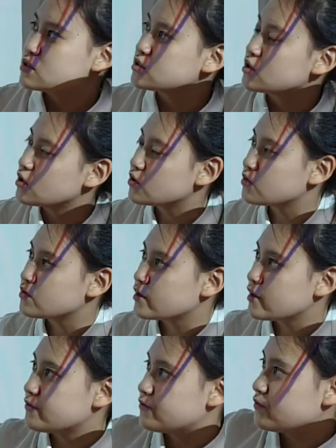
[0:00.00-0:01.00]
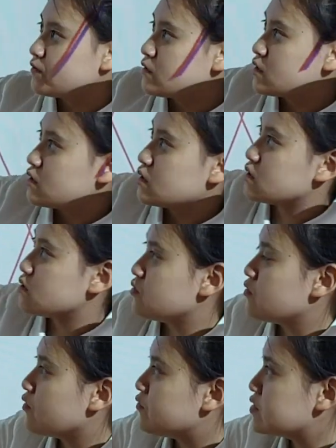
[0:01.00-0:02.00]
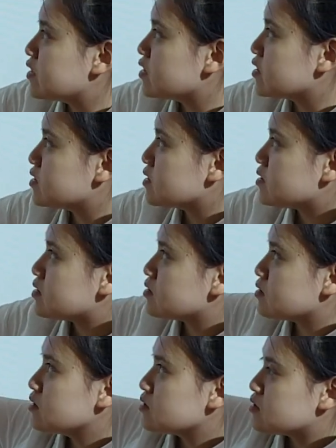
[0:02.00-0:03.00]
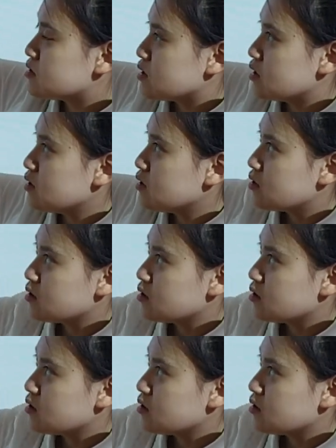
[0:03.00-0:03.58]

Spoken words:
So if you say this is C,